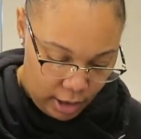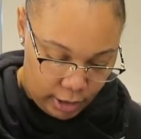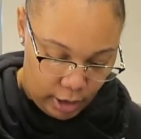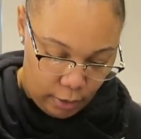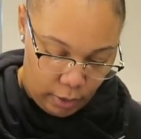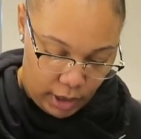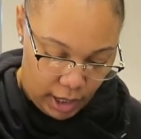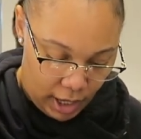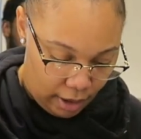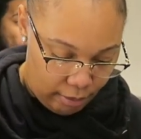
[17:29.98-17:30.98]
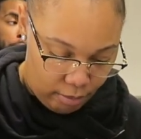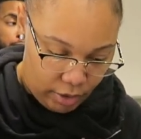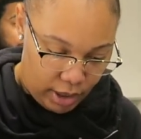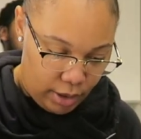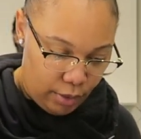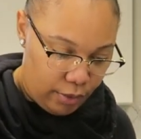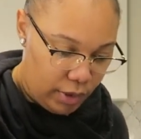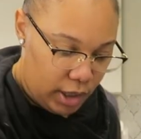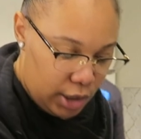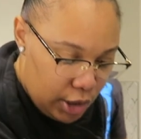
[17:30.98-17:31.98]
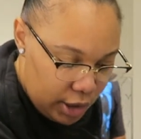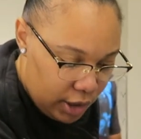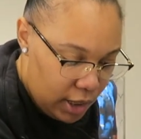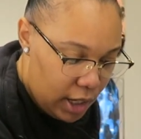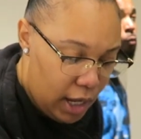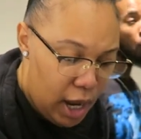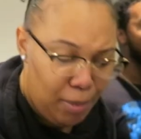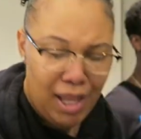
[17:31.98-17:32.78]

so we can have brand new furniture. And